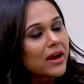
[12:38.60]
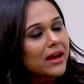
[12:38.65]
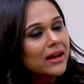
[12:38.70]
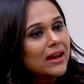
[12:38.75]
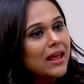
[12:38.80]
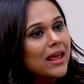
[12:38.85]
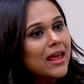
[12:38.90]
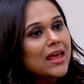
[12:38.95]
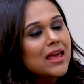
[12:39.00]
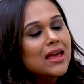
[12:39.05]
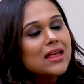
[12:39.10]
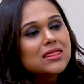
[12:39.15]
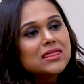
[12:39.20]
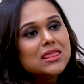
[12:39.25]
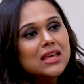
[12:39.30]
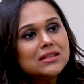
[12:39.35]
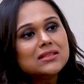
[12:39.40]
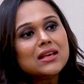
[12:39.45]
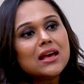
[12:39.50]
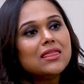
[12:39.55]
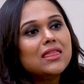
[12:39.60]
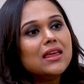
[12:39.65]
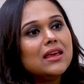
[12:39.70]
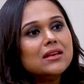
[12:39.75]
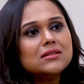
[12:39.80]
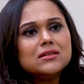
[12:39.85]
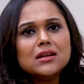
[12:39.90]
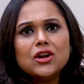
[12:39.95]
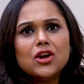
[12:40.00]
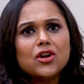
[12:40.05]
right? This, I
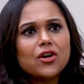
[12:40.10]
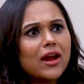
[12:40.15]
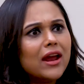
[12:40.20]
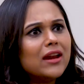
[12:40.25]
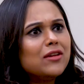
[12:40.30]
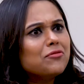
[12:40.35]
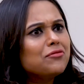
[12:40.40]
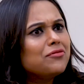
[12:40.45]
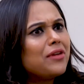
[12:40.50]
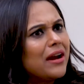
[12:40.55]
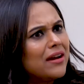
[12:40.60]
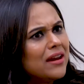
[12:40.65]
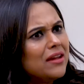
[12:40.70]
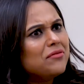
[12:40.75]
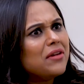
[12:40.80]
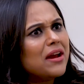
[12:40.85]
think, is a great, very,